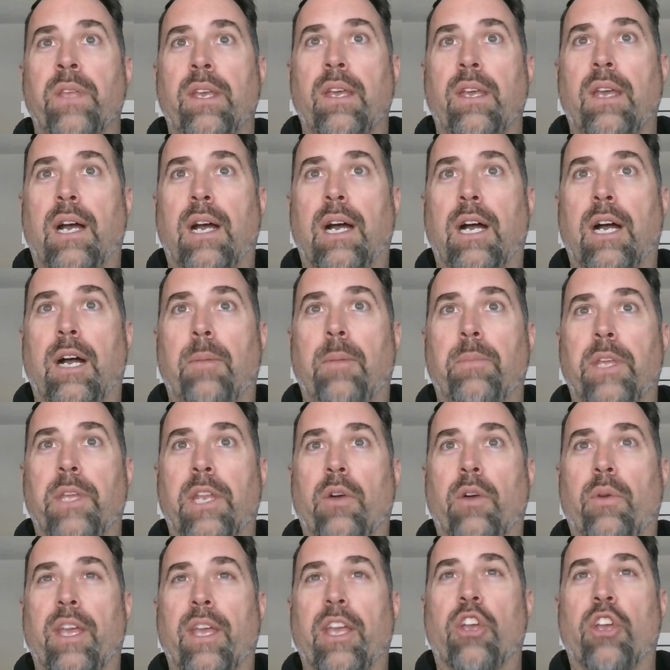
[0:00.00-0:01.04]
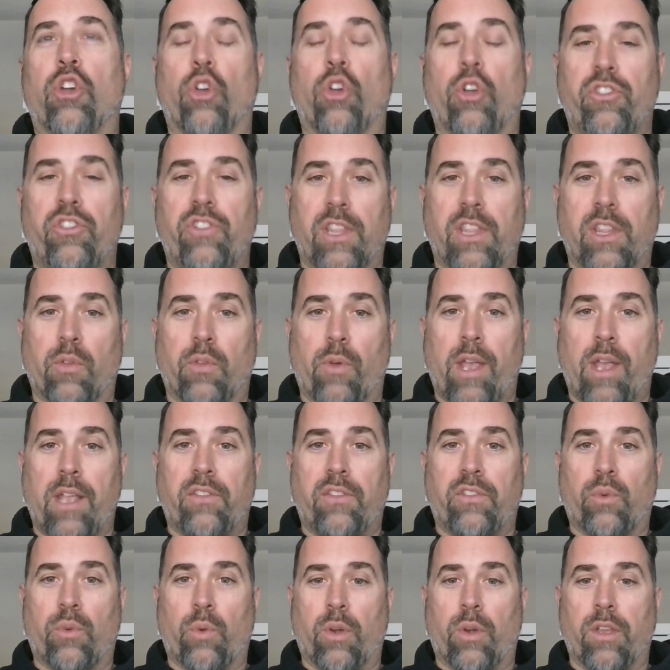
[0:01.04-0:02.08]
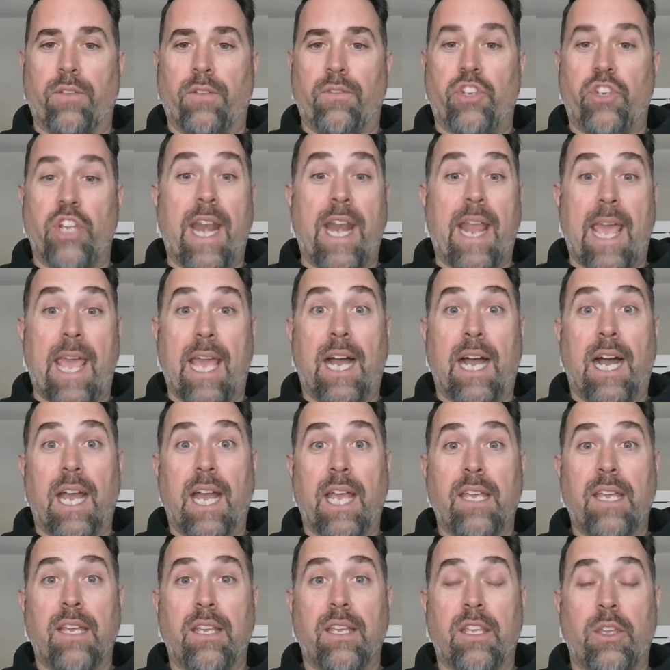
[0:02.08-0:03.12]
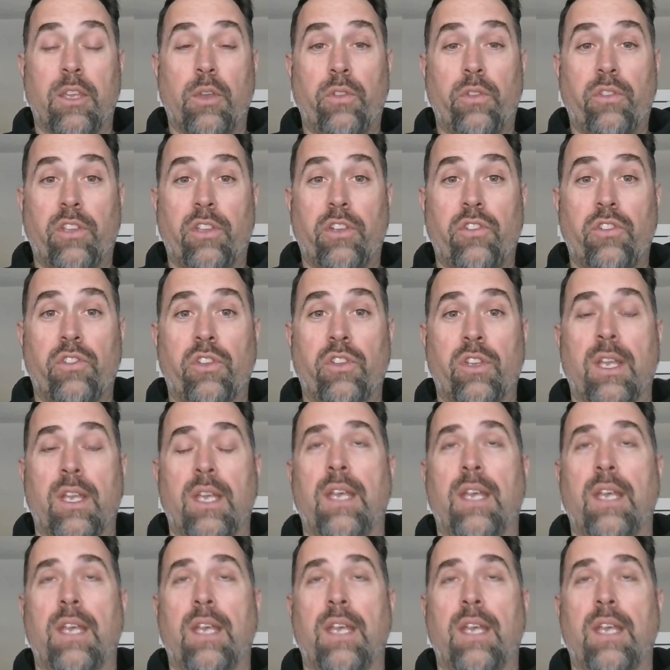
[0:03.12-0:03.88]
encouraging the right sort of Gen AI usage.